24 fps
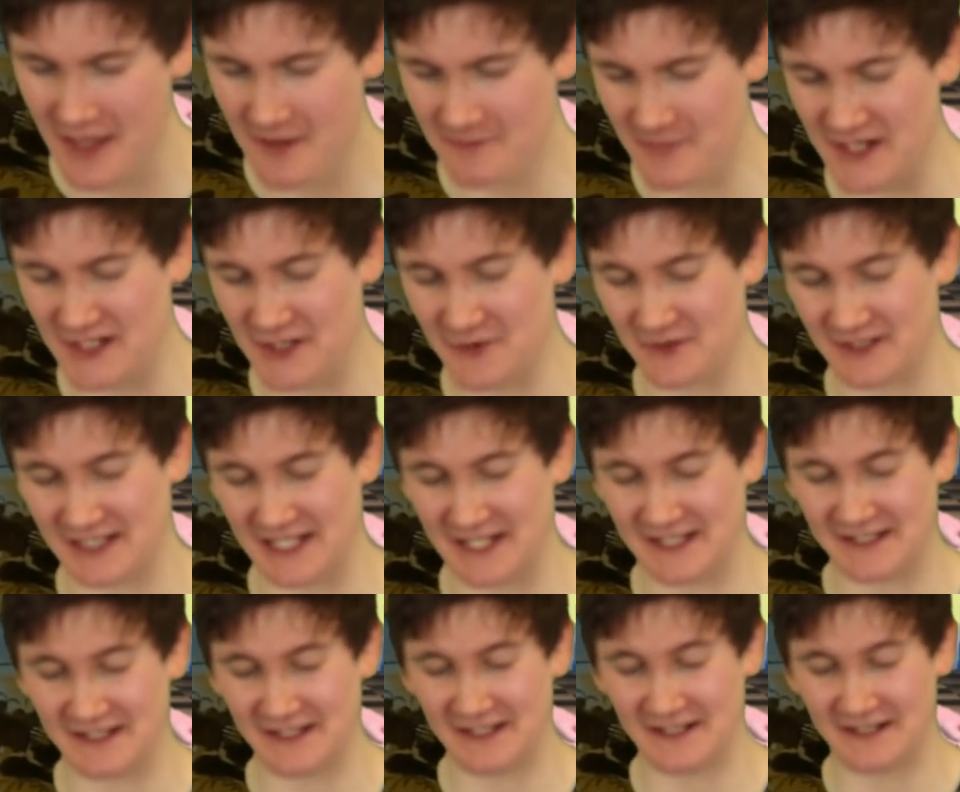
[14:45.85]
Pikachu was
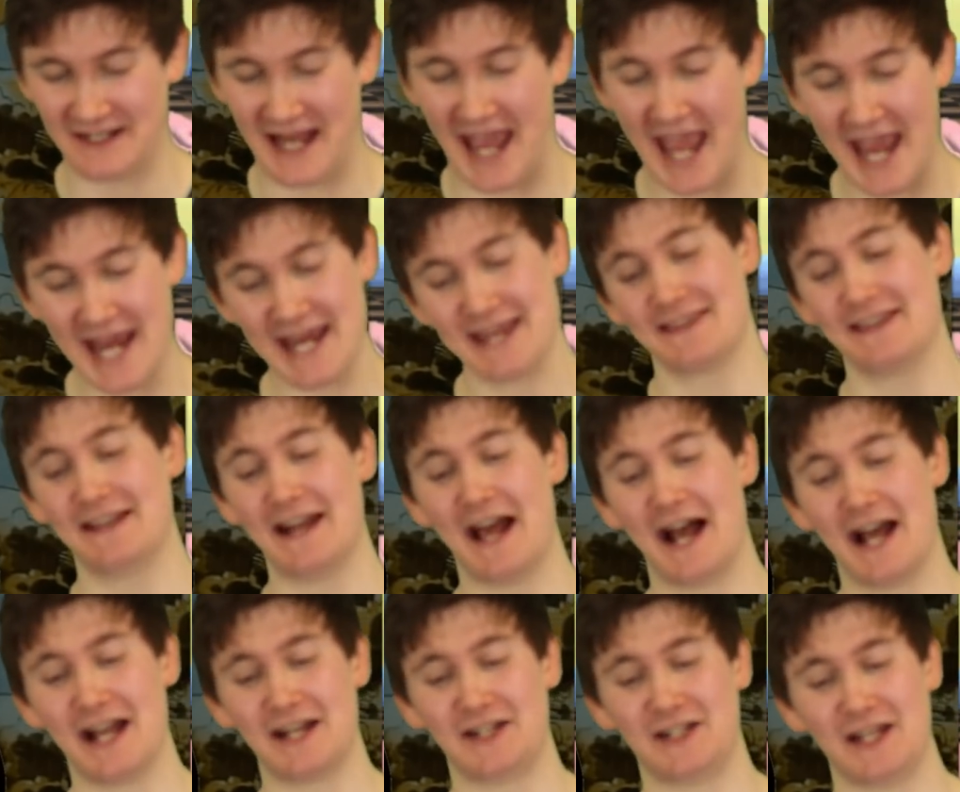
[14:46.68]
listed 8th in
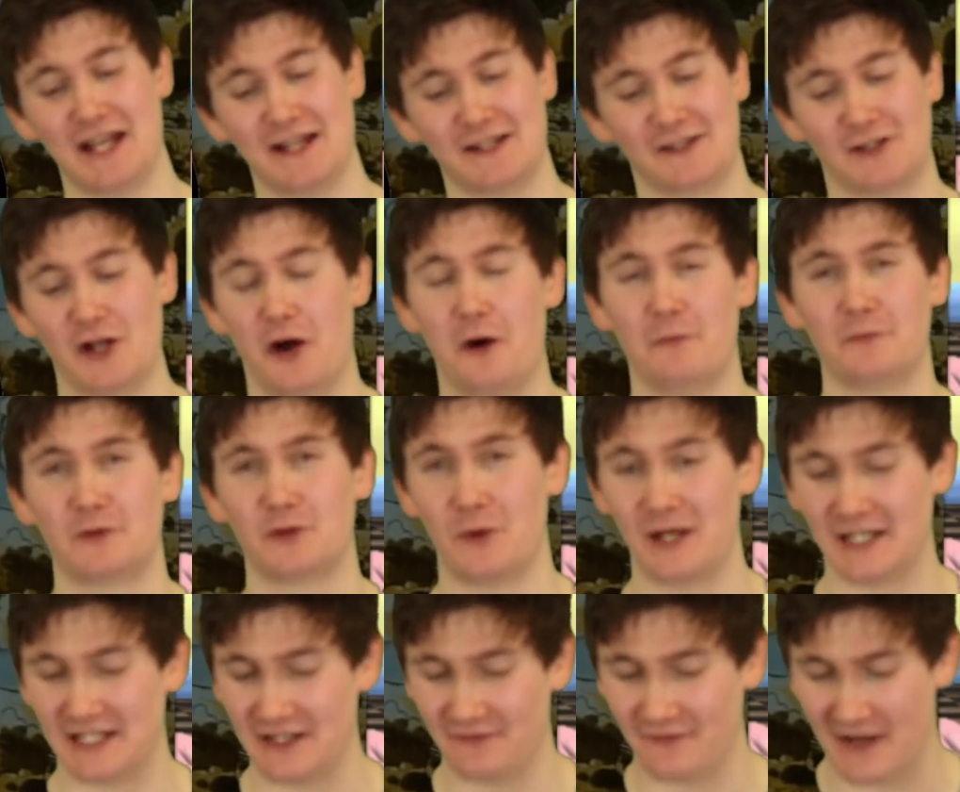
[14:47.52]
IGN's top
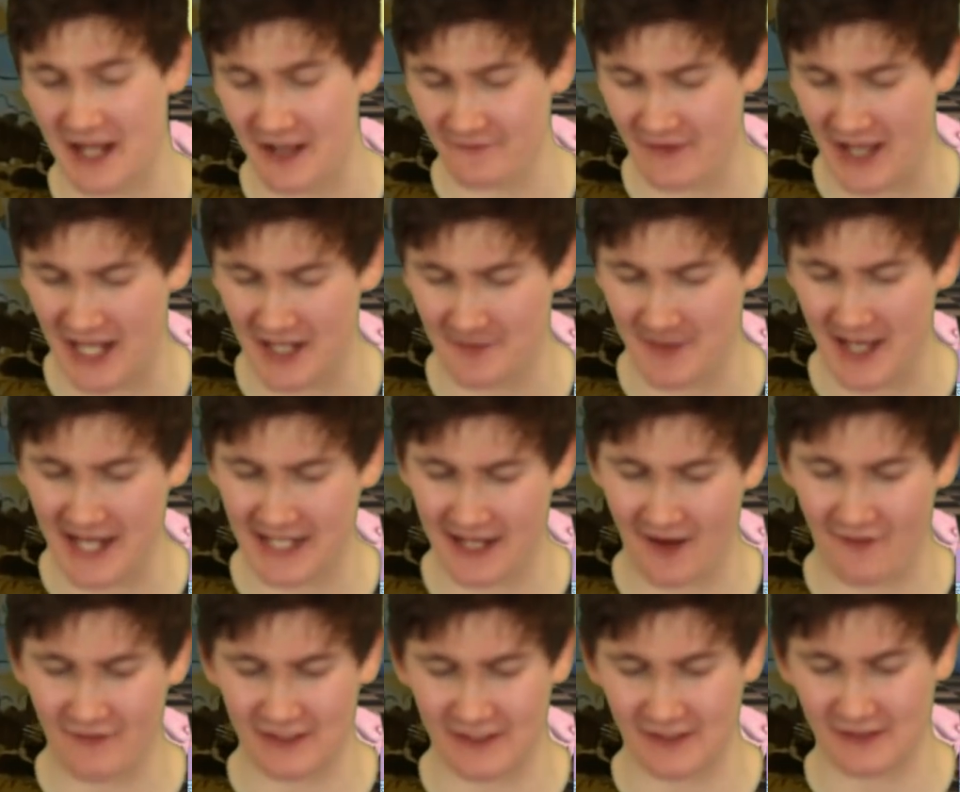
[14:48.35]
25 anime
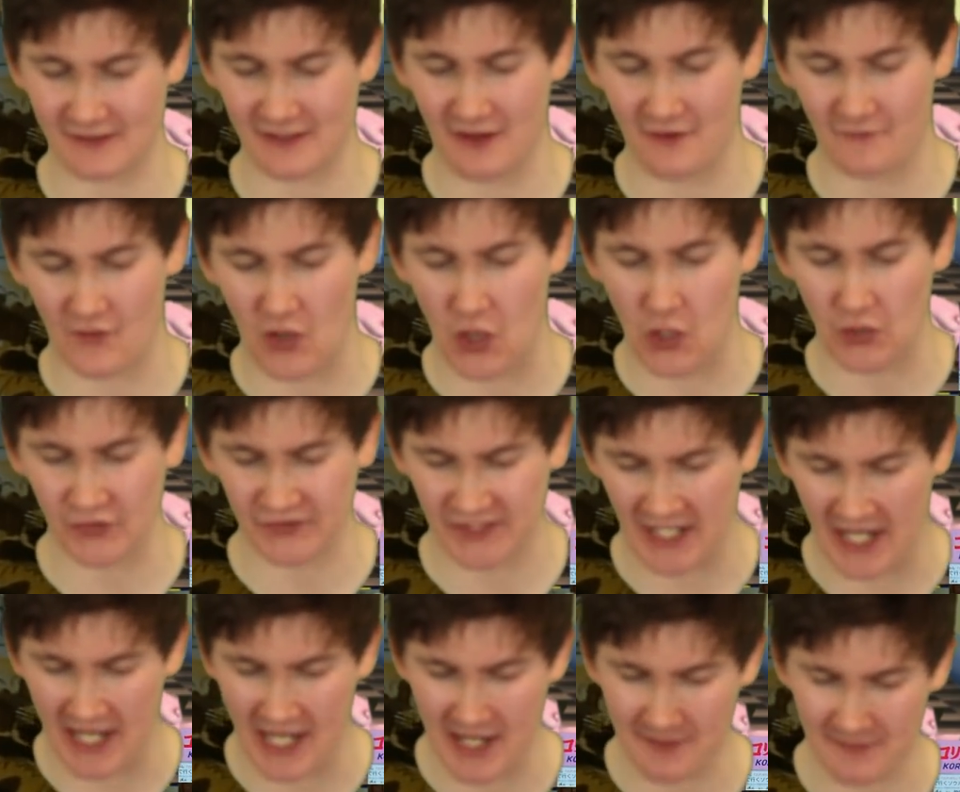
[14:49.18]
characters of all
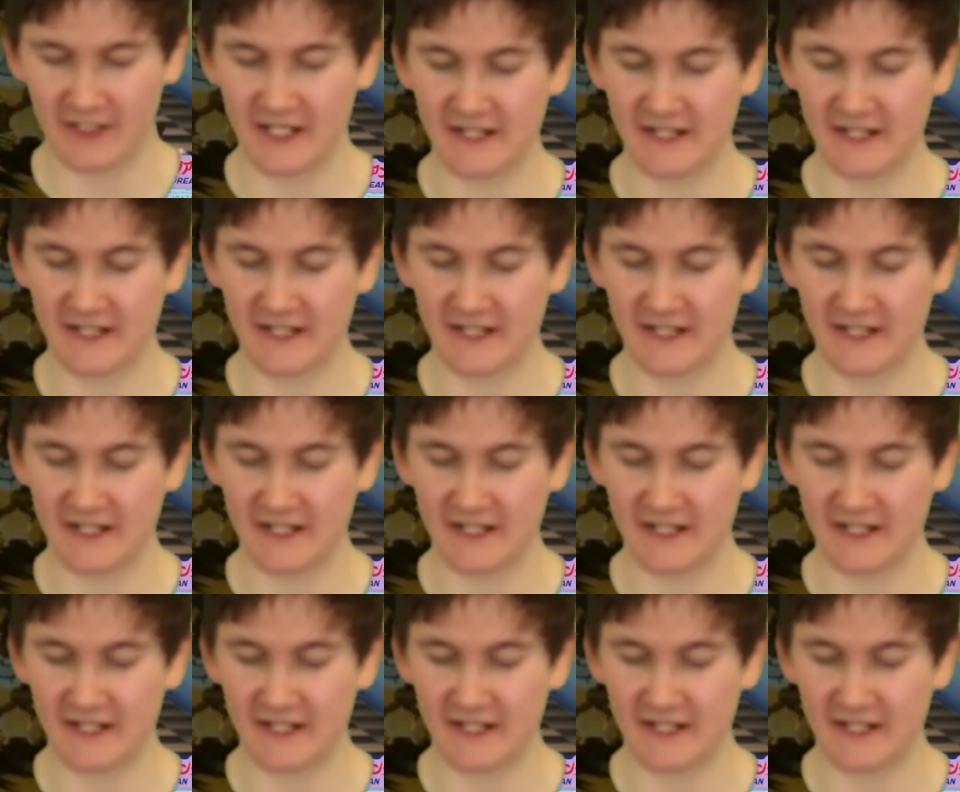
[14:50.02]
time.